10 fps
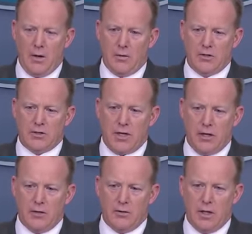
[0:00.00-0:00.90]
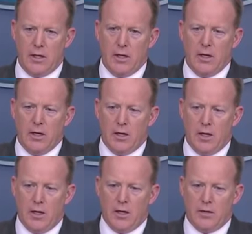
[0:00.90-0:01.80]
I, I, would just tell you that
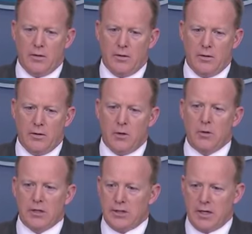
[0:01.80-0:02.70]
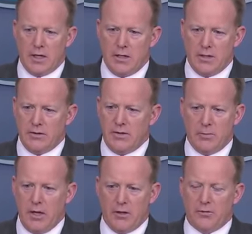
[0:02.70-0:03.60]
uh, there are military
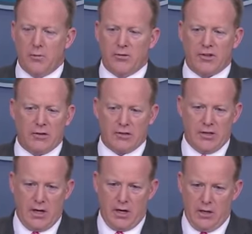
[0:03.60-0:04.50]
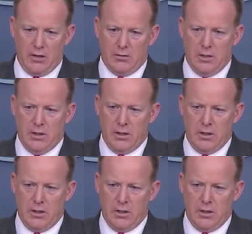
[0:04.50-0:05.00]
contingency plans for almost every scenario,